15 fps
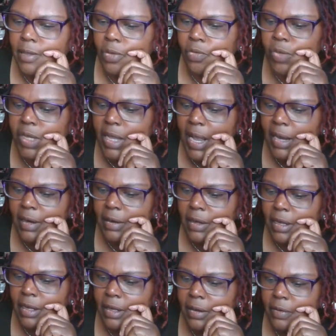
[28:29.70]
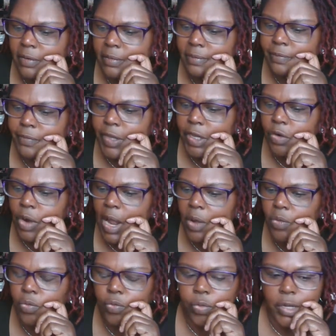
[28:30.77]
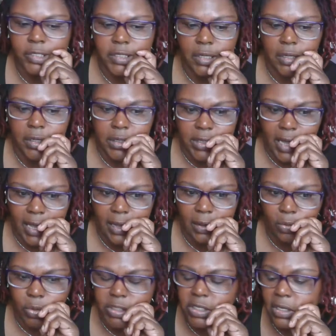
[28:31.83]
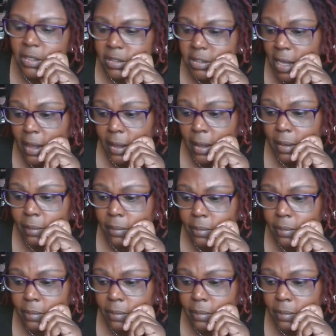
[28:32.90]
we got to um, figure out what's a good day and what's a good time.